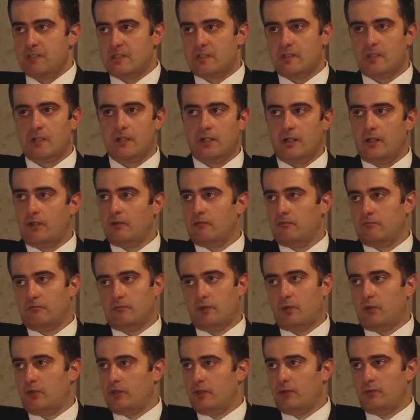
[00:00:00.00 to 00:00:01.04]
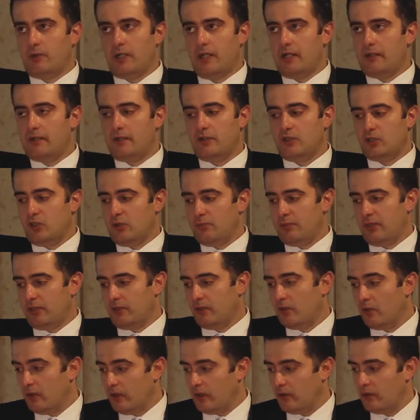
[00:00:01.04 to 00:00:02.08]
starting all the way at the top and
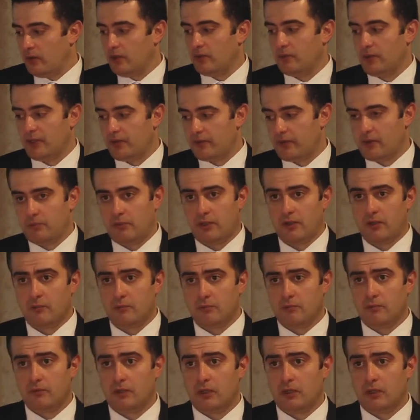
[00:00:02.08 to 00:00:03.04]
going all the way to the bottom,